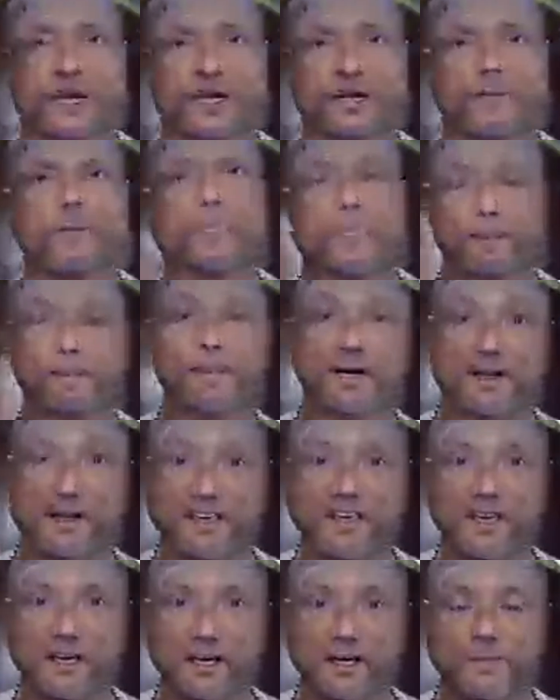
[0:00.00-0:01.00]
But
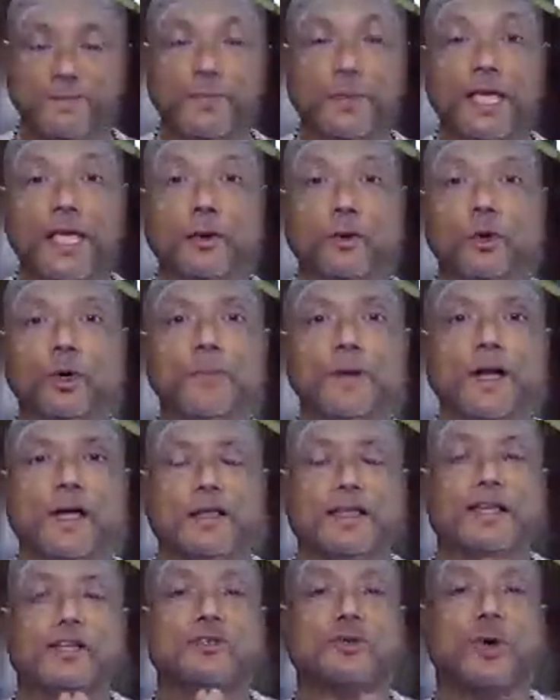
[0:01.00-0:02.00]
here in Unmana, there
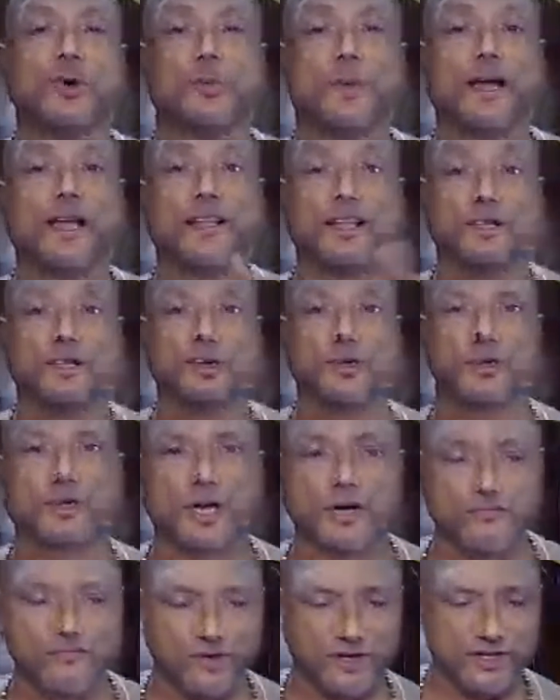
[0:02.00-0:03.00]
is no mind, there is no
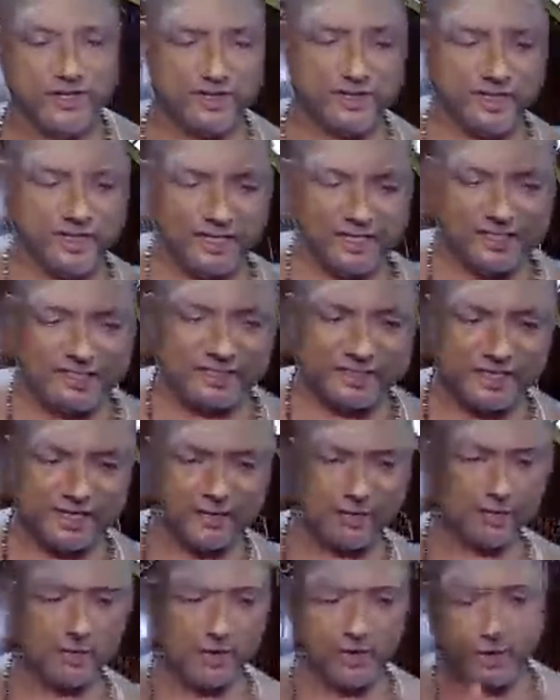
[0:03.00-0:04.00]
thought function. That is the state.
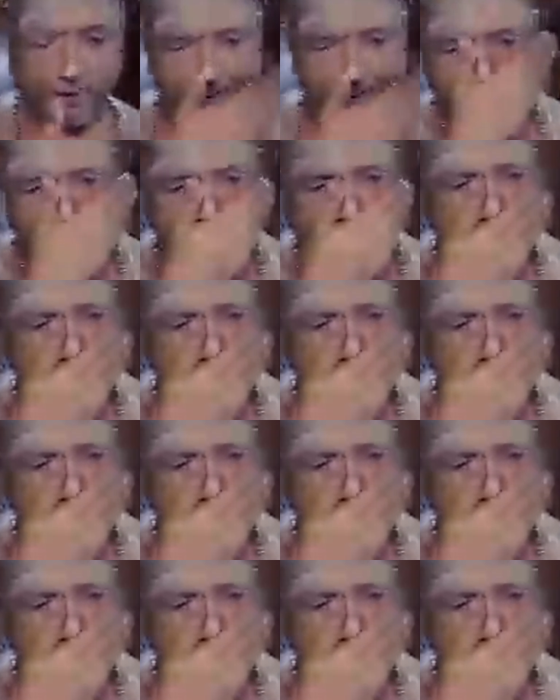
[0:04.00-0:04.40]
Okay.